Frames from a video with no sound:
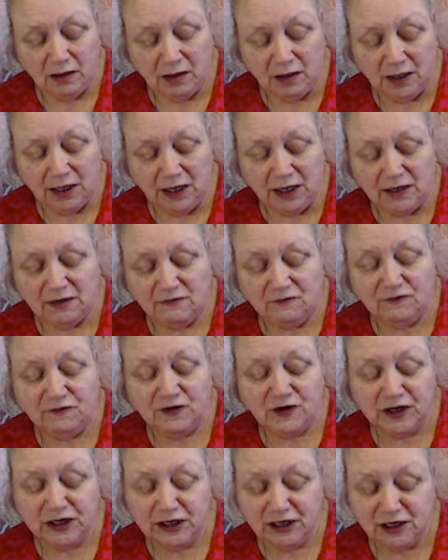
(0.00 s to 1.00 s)
And
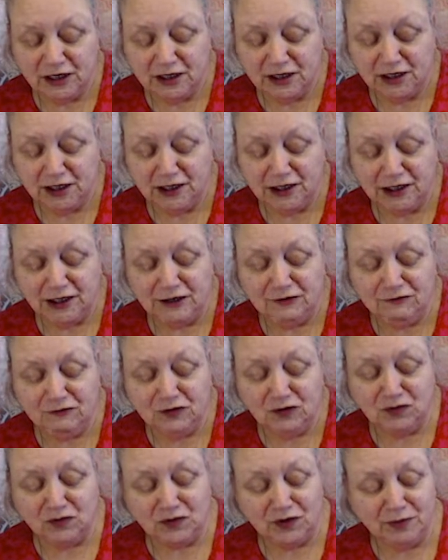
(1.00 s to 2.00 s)
finally, you've
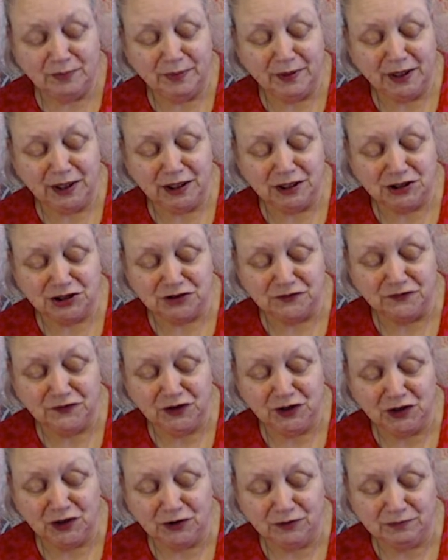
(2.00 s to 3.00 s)
got the Page of
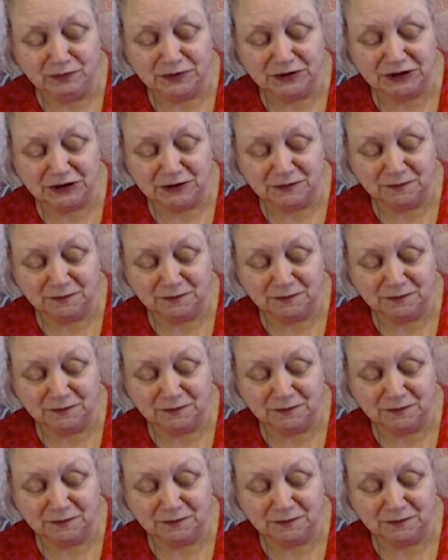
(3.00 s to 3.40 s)
Cups.